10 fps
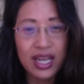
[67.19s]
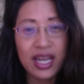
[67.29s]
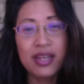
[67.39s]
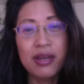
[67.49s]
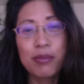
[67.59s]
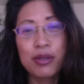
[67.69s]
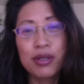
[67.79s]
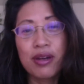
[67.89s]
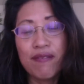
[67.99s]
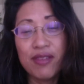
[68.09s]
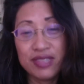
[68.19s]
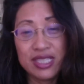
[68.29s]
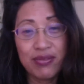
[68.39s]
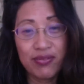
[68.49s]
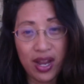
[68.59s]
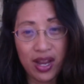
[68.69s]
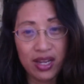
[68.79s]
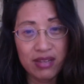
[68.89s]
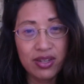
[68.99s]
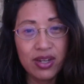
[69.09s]
and number
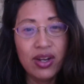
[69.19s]
55,